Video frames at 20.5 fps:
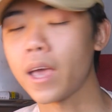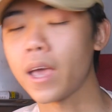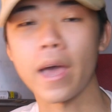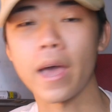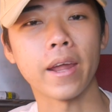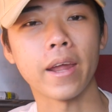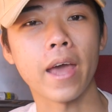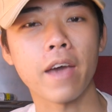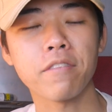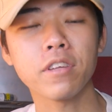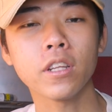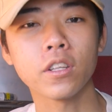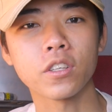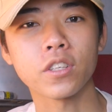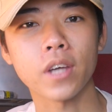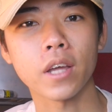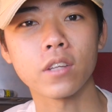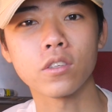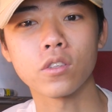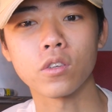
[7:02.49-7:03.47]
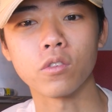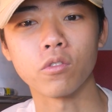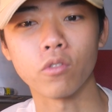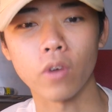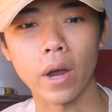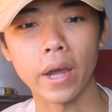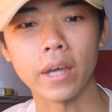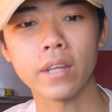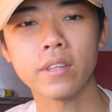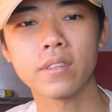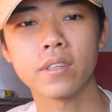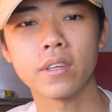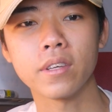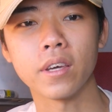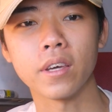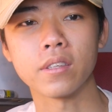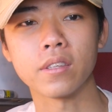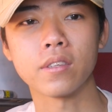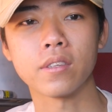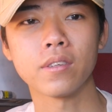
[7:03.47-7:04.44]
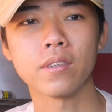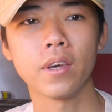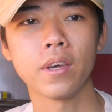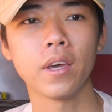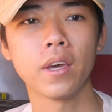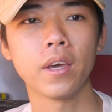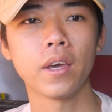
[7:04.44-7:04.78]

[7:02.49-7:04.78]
And having the chance to write is